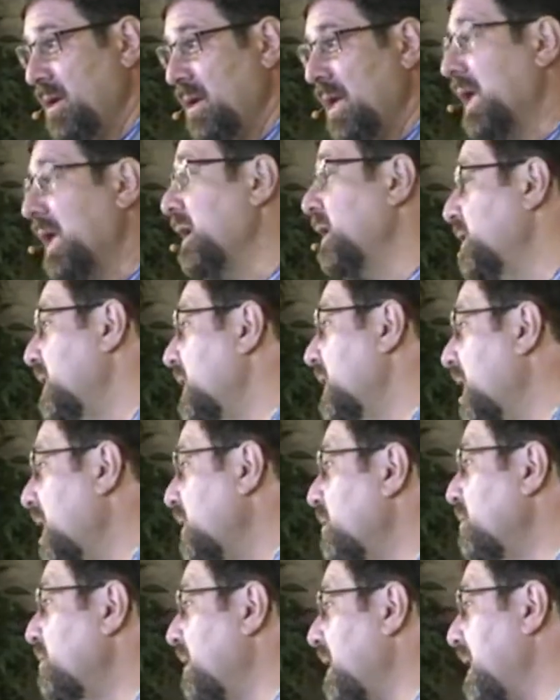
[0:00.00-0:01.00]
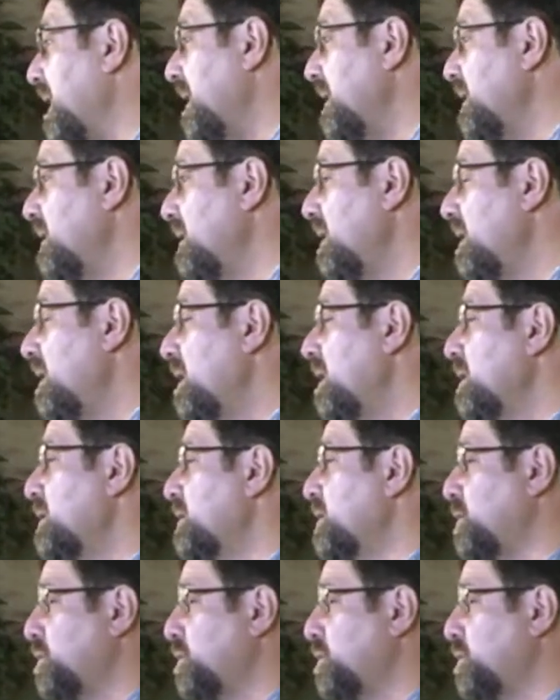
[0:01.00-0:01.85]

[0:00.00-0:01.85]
And on the other end, the